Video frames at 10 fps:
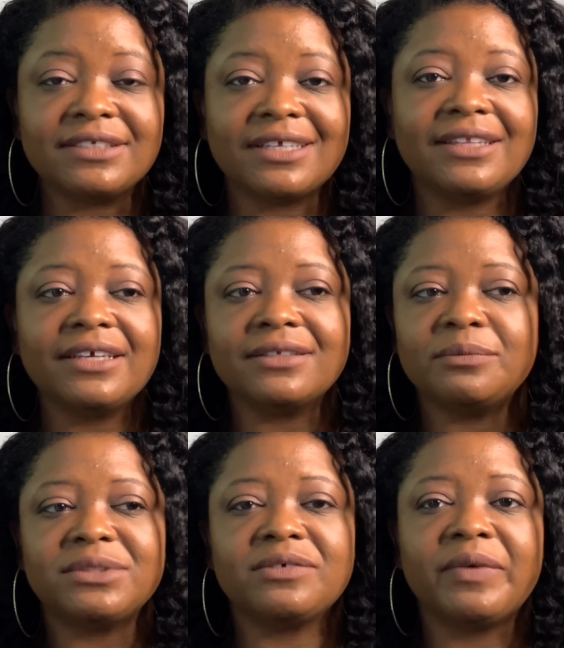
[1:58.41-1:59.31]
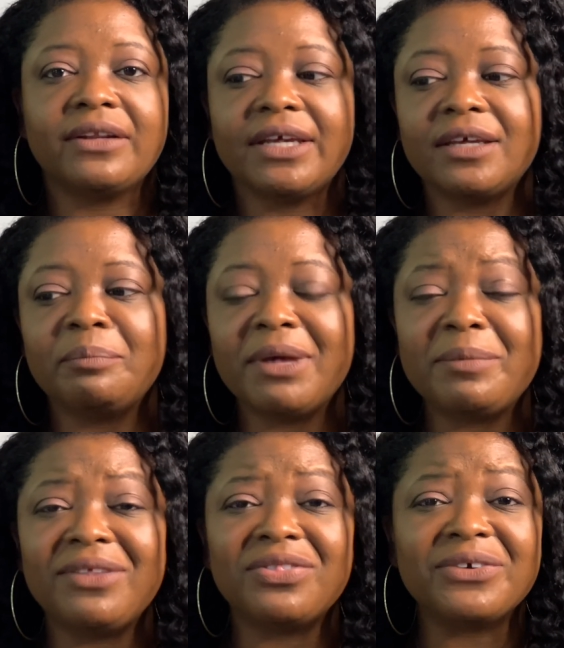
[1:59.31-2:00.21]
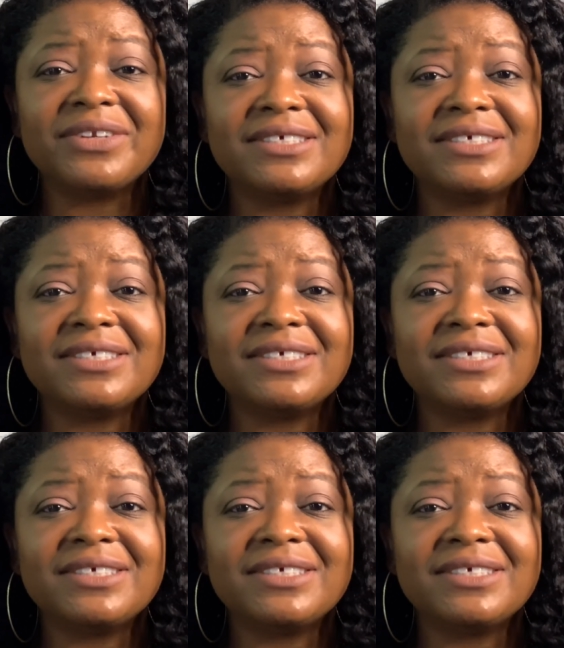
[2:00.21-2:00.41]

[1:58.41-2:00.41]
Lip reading: I think it was around like maybe 30